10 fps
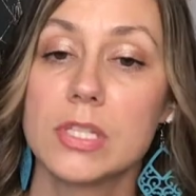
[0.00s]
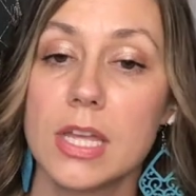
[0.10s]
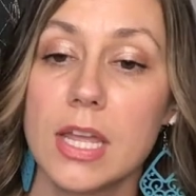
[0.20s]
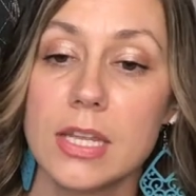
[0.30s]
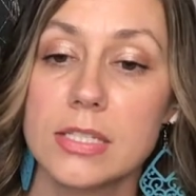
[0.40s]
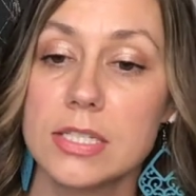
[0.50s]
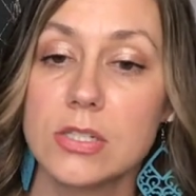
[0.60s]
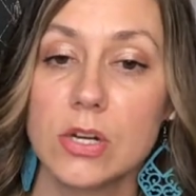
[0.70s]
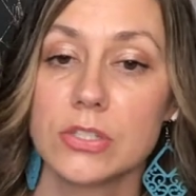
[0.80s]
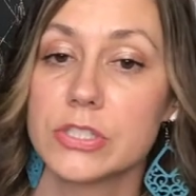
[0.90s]
day D
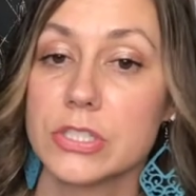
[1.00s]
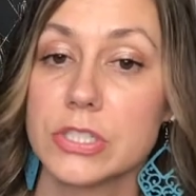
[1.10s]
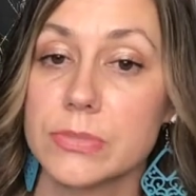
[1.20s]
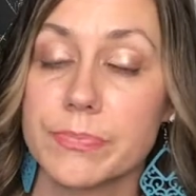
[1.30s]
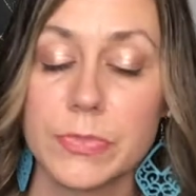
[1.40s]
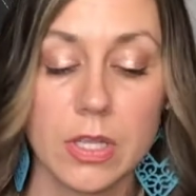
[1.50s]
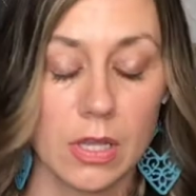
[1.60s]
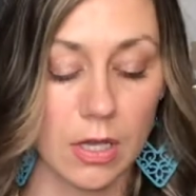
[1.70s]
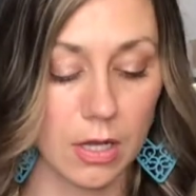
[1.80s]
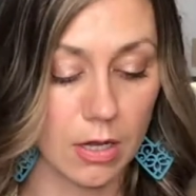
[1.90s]
dog d.
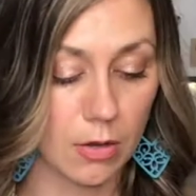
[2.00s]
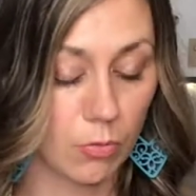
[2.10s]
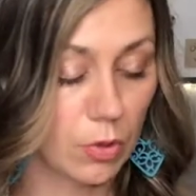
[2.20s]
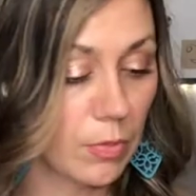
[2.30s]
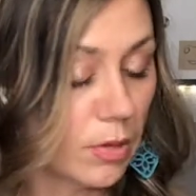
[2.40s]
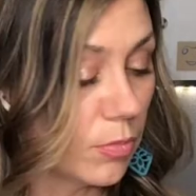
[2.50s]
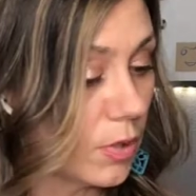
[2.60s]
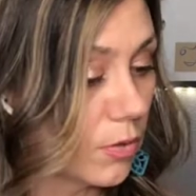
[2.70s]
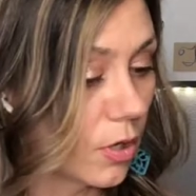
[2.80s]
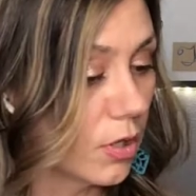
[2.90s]
We may be
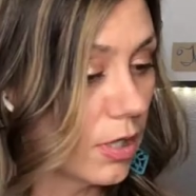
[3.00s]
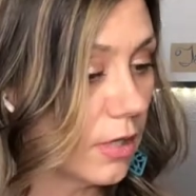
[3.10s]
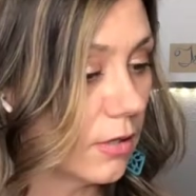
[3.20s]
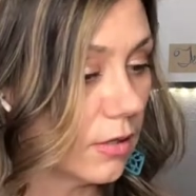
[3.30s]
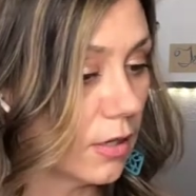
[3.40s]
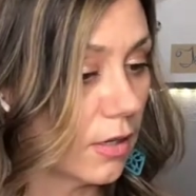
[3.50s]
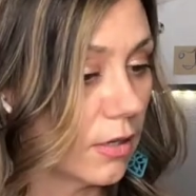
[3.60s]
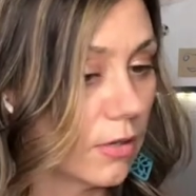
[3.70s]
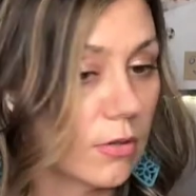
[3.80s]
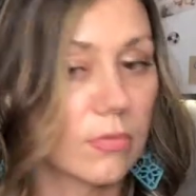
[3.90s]
learning
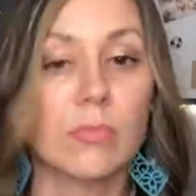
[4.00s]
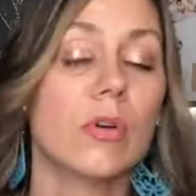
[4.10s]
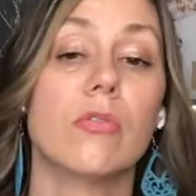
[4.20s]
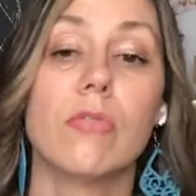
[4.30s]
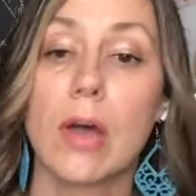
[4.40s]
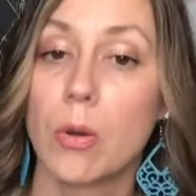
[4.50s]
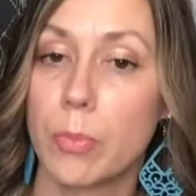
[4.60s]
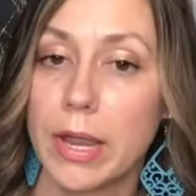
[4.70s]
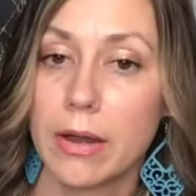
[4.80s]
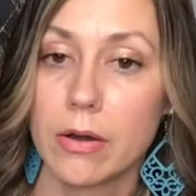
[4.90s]
a vowel
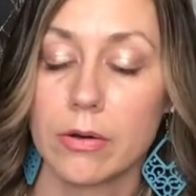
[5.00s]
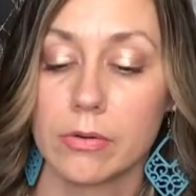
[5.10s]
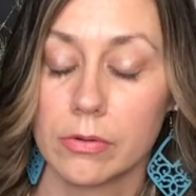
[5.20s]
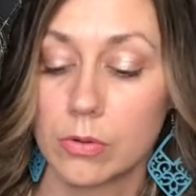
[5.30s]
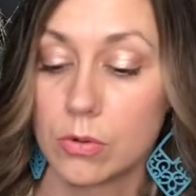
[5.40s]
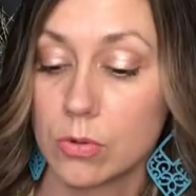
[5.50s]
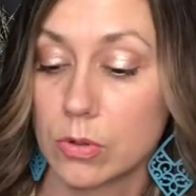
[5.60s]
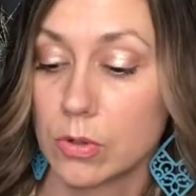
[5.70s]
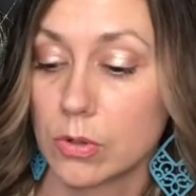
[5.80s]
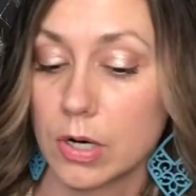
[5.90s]
pair
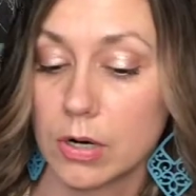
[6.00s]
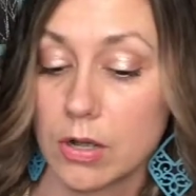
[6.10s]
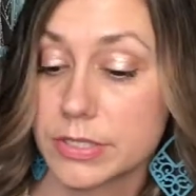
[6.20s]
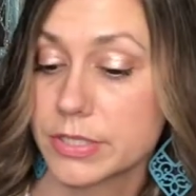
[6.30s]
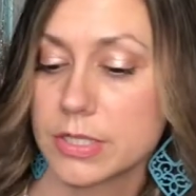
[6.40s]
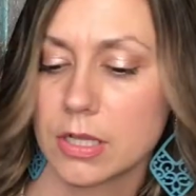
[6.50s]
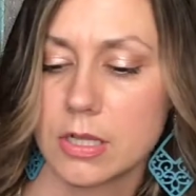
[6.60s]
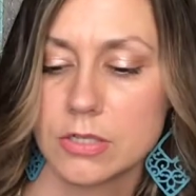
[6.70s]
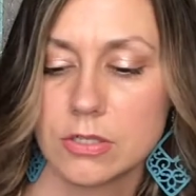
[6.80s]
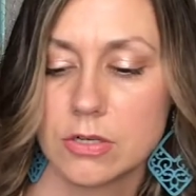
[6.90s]
or a consonant
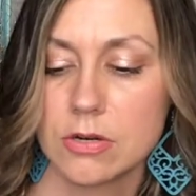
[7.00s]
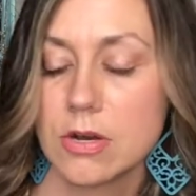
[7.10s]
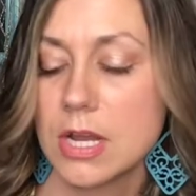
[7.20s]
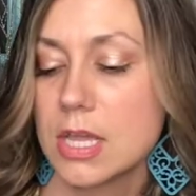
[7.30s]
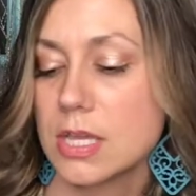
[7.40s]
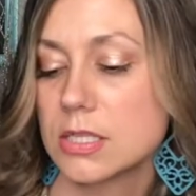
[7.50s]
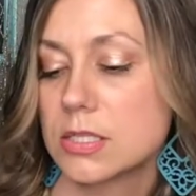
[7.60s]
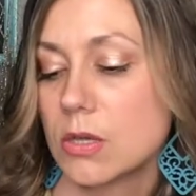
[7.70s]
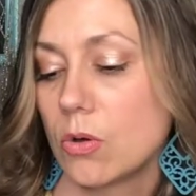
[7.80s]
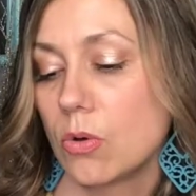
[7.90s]
cluster.
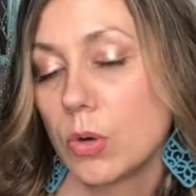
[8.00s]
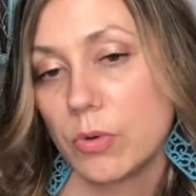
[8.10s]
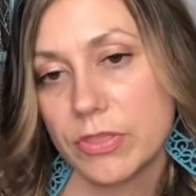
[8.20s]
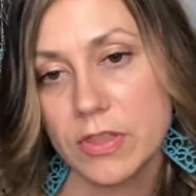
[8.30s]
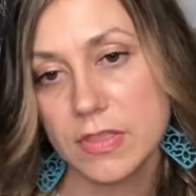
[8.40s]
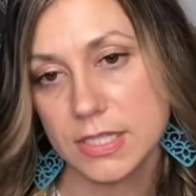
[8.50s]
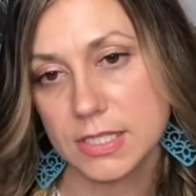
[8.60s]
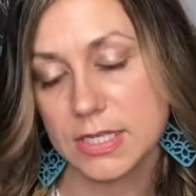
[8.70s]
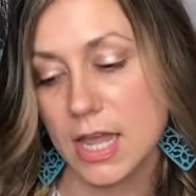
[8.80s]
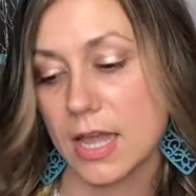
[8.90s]
So within this
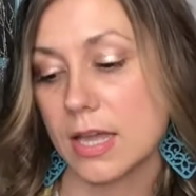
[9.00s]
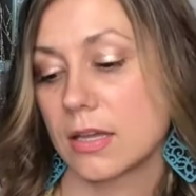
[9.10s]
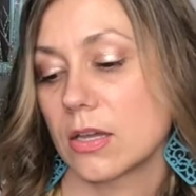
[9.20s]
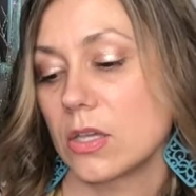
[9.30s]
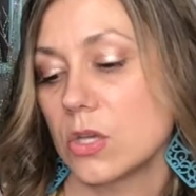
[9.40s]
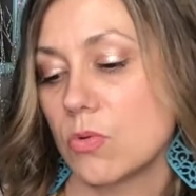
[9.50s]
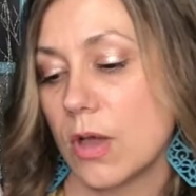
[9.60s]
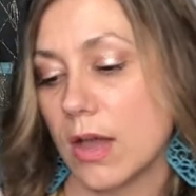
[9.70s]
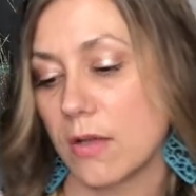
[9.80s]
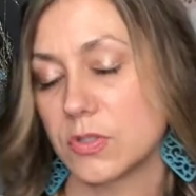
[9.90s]
deck, you
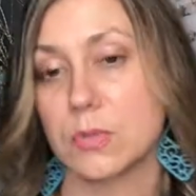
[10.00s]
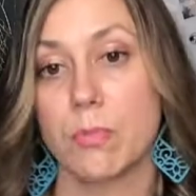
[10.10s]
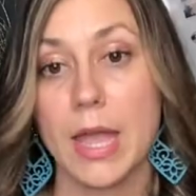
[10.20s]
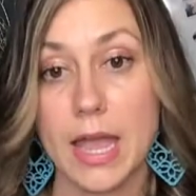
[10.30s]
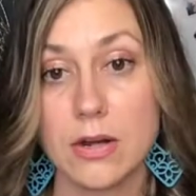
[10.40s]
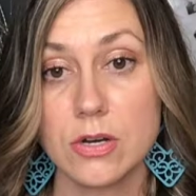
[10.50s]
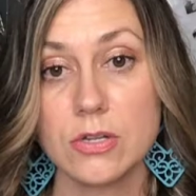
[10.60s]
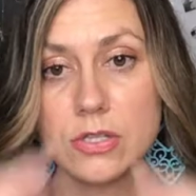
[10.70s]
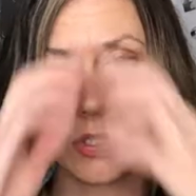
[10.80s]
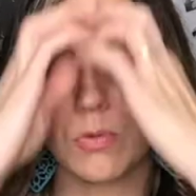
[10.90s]
have some
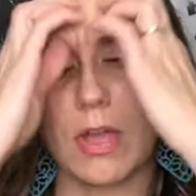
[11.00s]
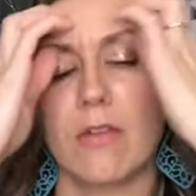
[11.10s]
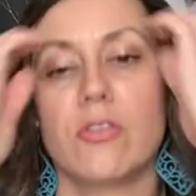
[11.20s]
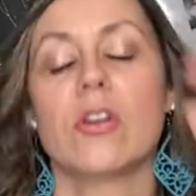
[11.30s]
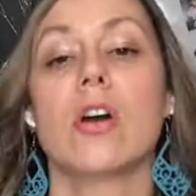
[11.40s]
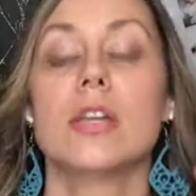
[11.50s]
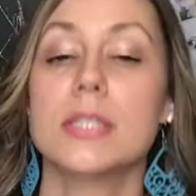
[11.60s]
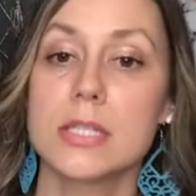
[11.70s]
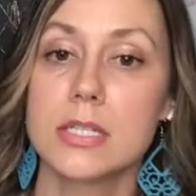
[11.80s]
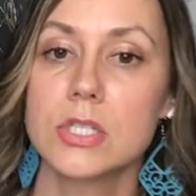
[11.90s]
patterns, you have the
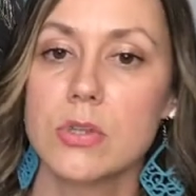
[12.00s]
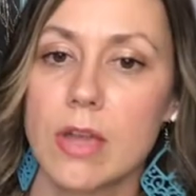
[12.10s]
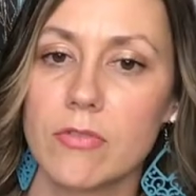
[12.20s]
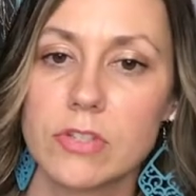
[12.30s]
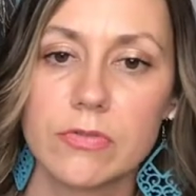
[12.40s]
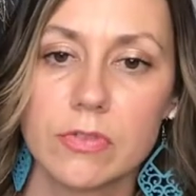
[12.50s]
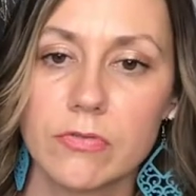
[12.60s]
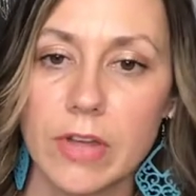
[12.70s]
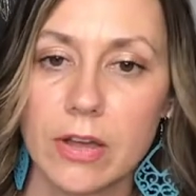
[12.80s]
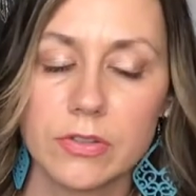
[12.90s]
consonants, you have different
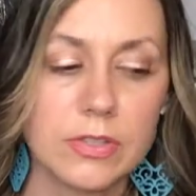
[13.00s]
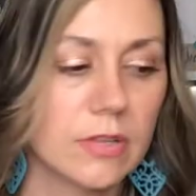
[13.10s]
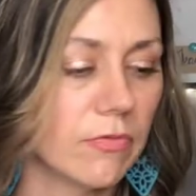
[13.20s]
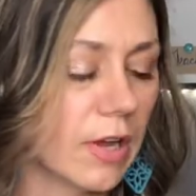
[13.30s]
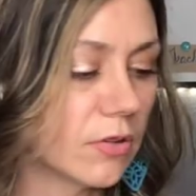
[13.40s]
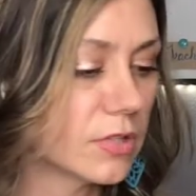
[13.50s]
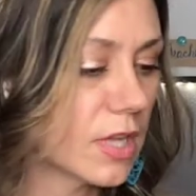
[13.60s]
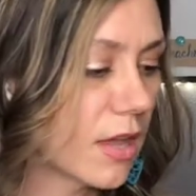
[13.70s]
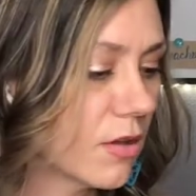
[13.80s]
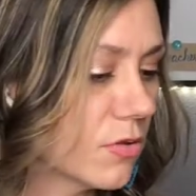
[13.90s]
vowel
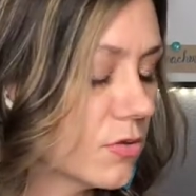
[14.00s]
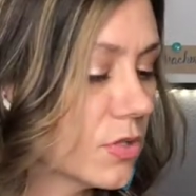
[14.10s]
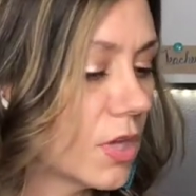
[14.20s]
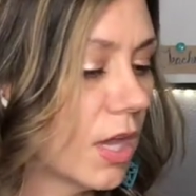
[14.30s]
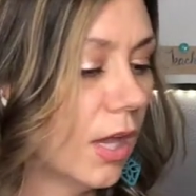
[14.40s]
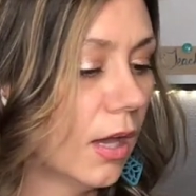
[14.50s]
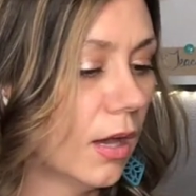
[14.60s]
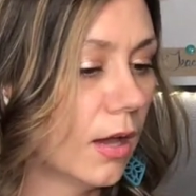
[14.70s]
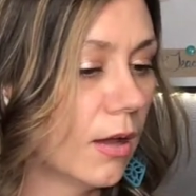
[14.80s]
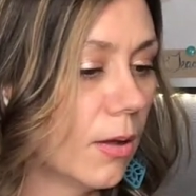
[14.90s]
sounds,
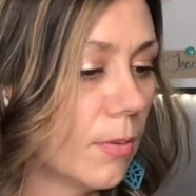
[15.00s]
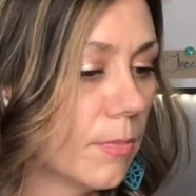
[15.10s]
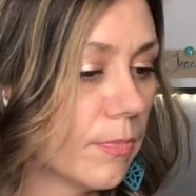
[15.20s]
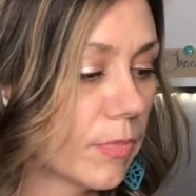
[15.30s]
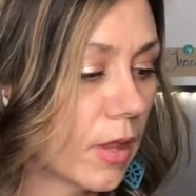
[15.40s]
and